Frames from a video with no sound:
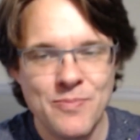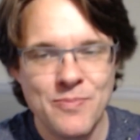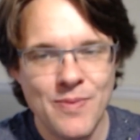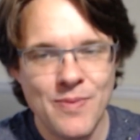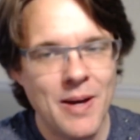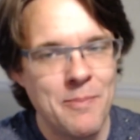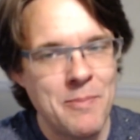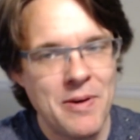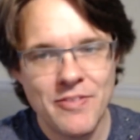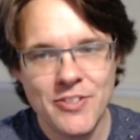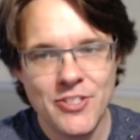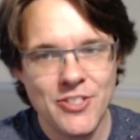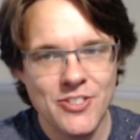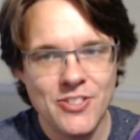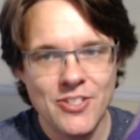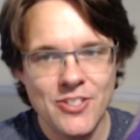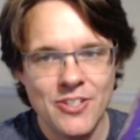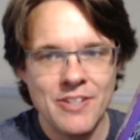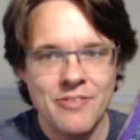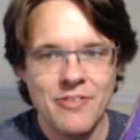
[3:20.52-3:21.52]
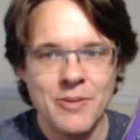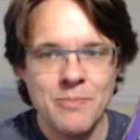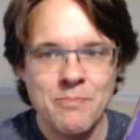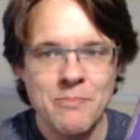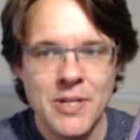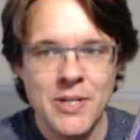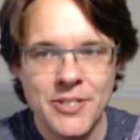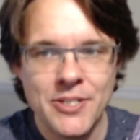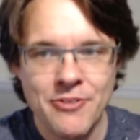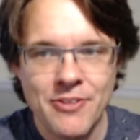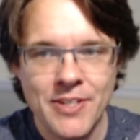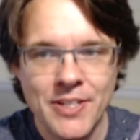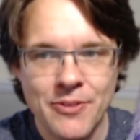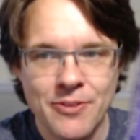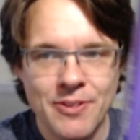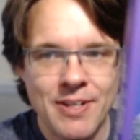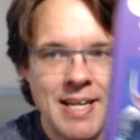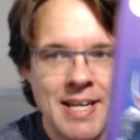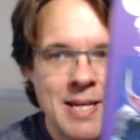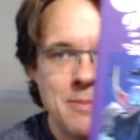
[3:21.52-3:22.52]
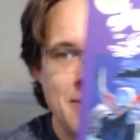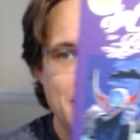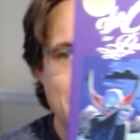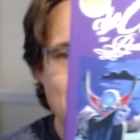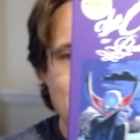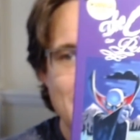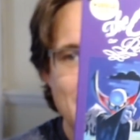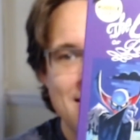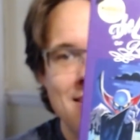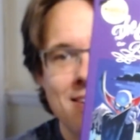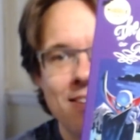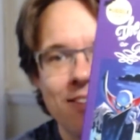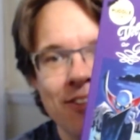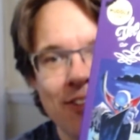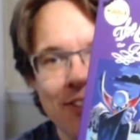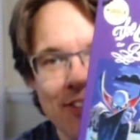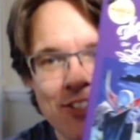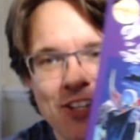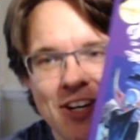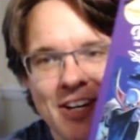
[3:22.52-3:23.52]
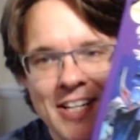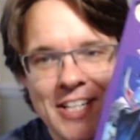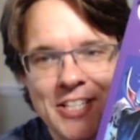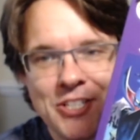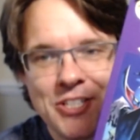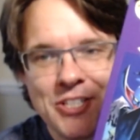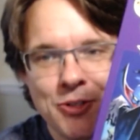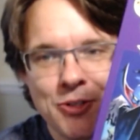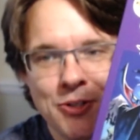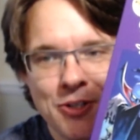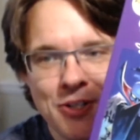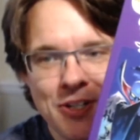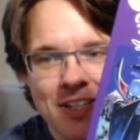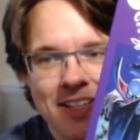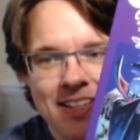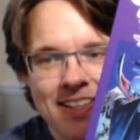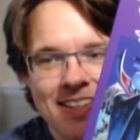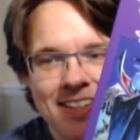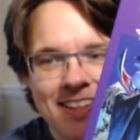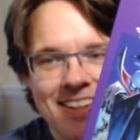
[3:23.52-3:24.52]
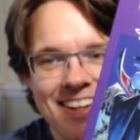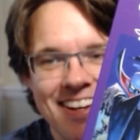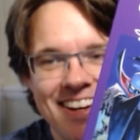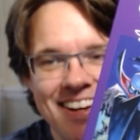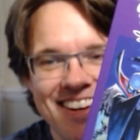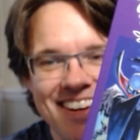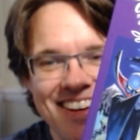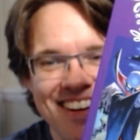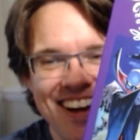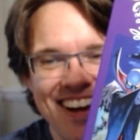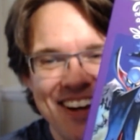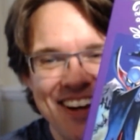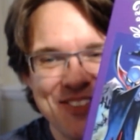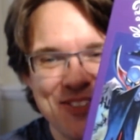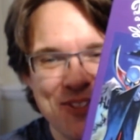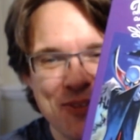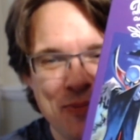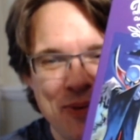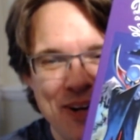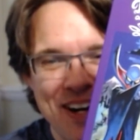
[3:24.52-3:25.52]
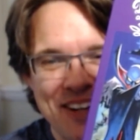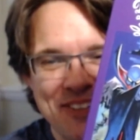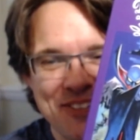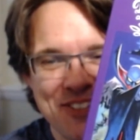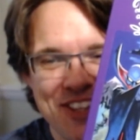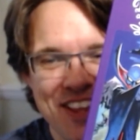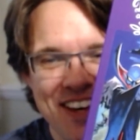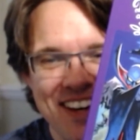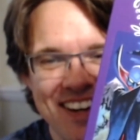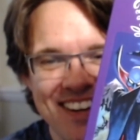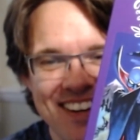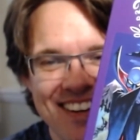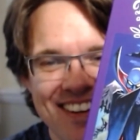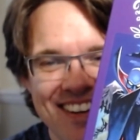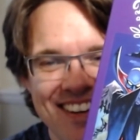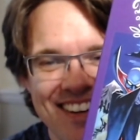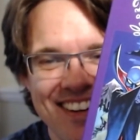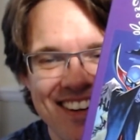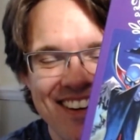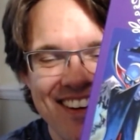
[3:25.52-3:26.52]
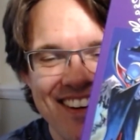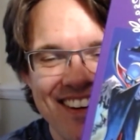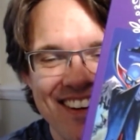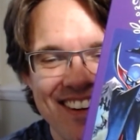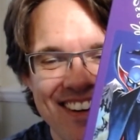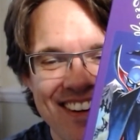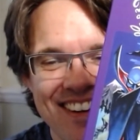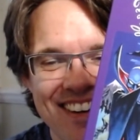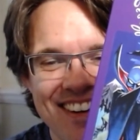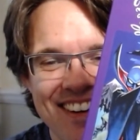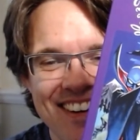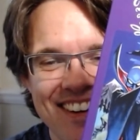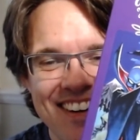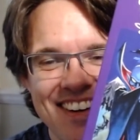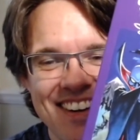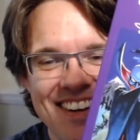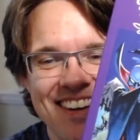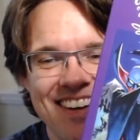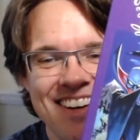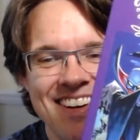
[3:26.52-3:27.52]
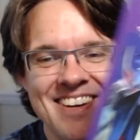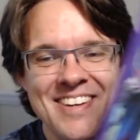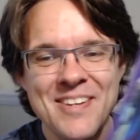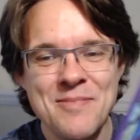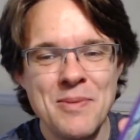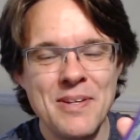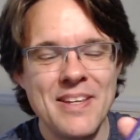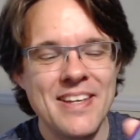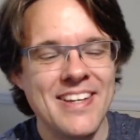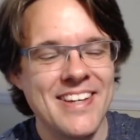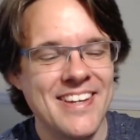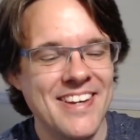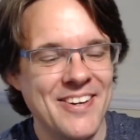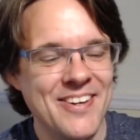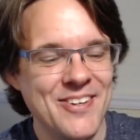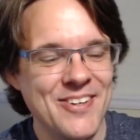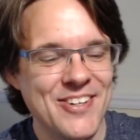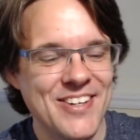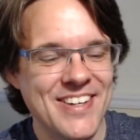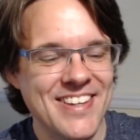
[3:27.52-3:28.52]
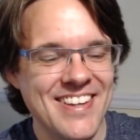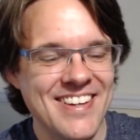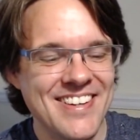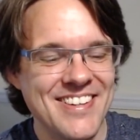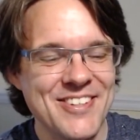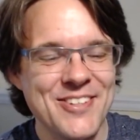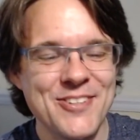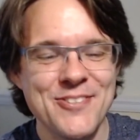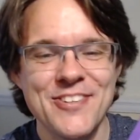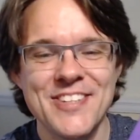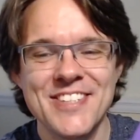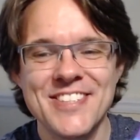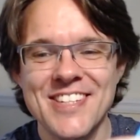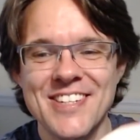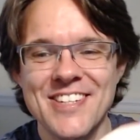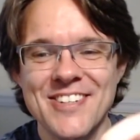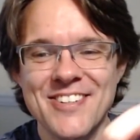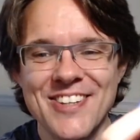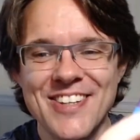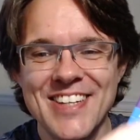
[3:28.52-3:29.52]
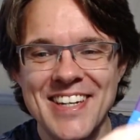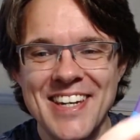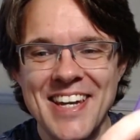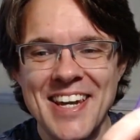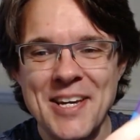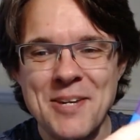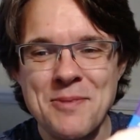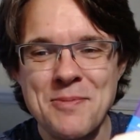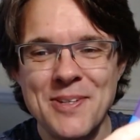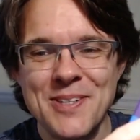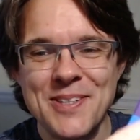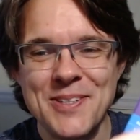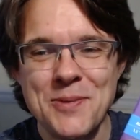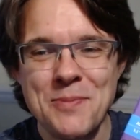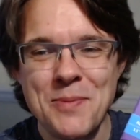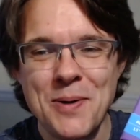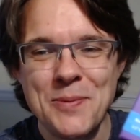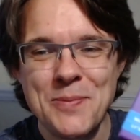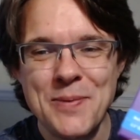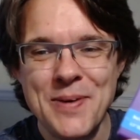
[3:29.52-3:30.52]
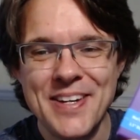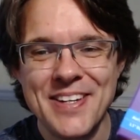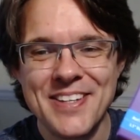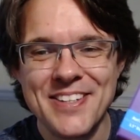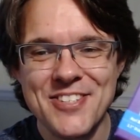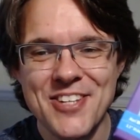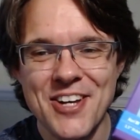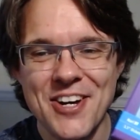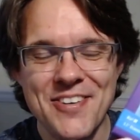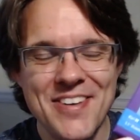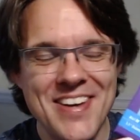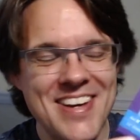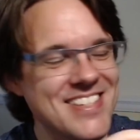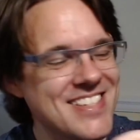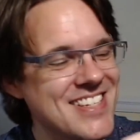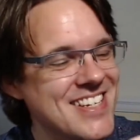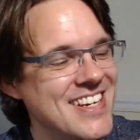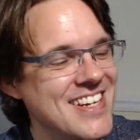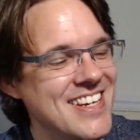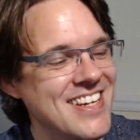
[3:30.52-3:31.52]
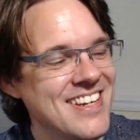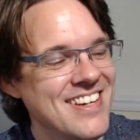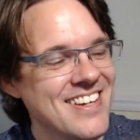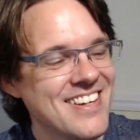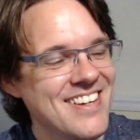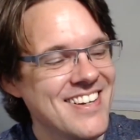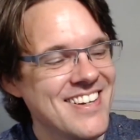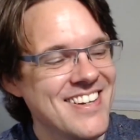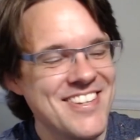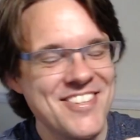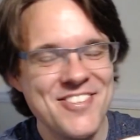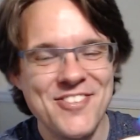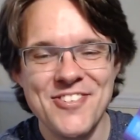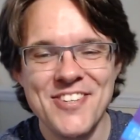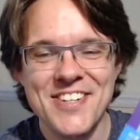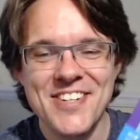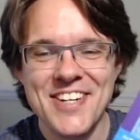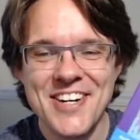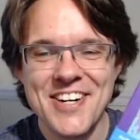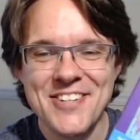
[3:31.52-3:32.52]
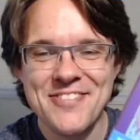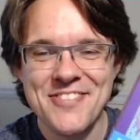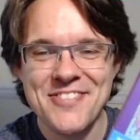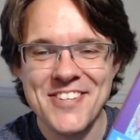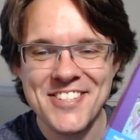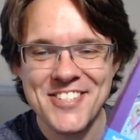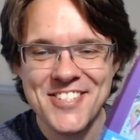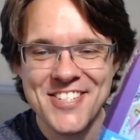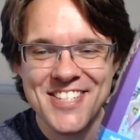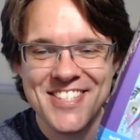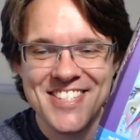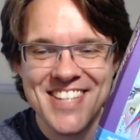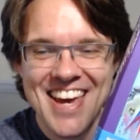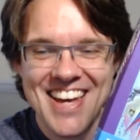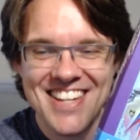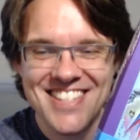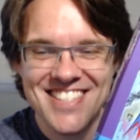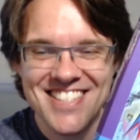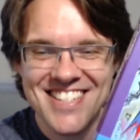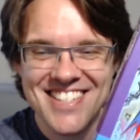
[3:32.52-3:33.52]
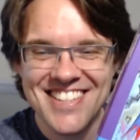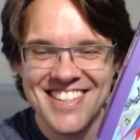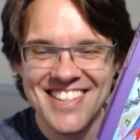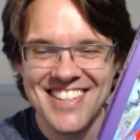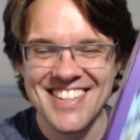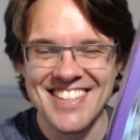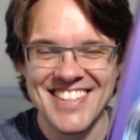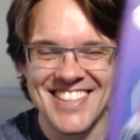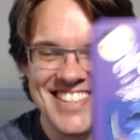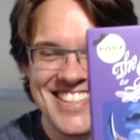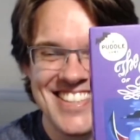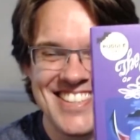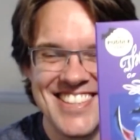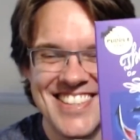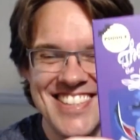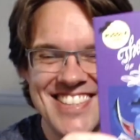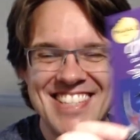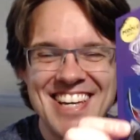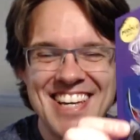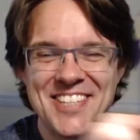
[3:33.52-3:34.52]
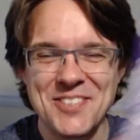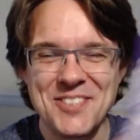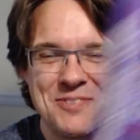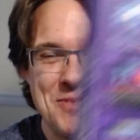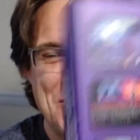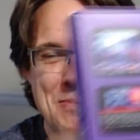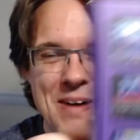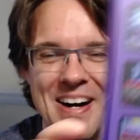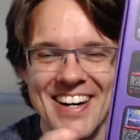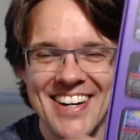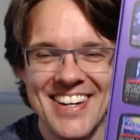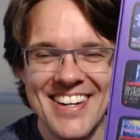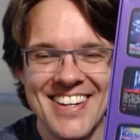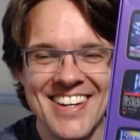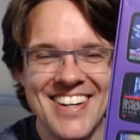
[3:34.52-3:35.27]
I'm ever so sorry if I'm murdering your name. I'm not entirely sure how to pronounce that. But there you go, look at that. I love this little label at the bottom here. Atari ST 3.5-inch diskette. Takes me back.